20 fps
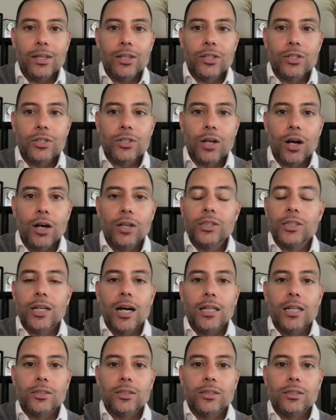is
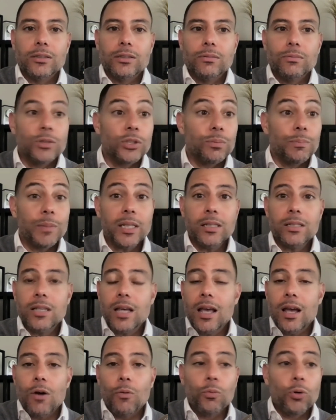unconscious, which
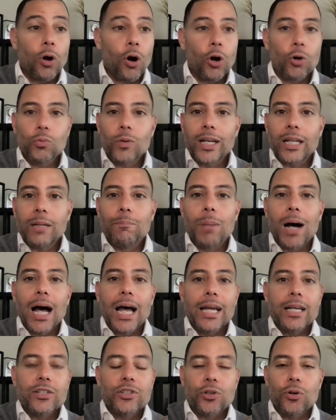means we're already
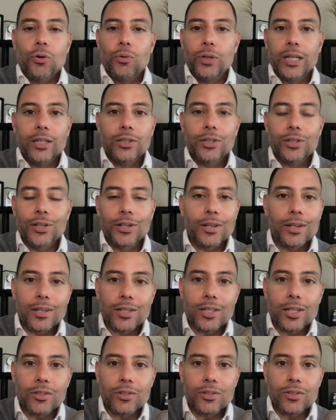biased going into the
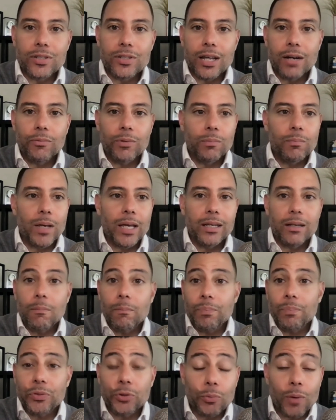decisions that we
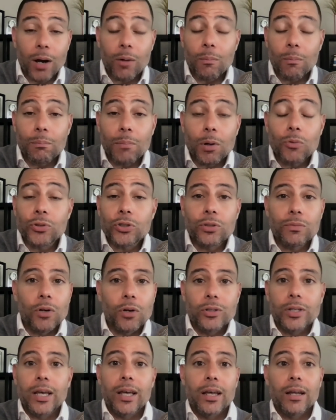make throughout most of
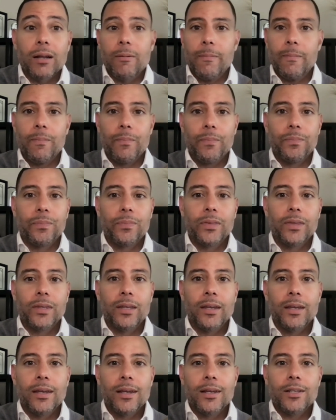our day.
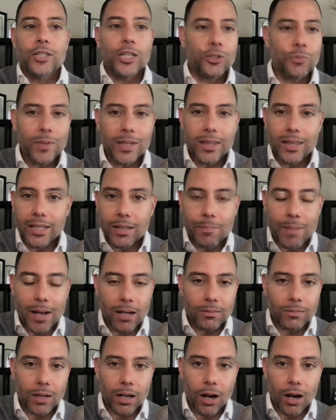So as we think
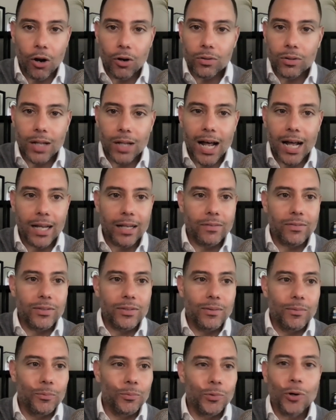about our
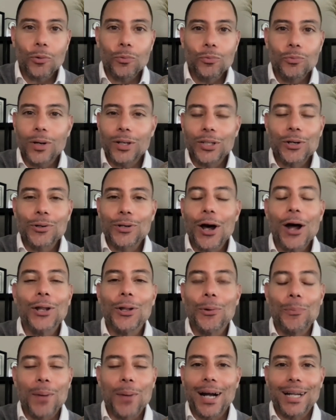lives, we're running on
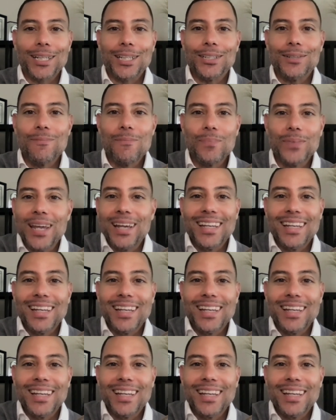autopilot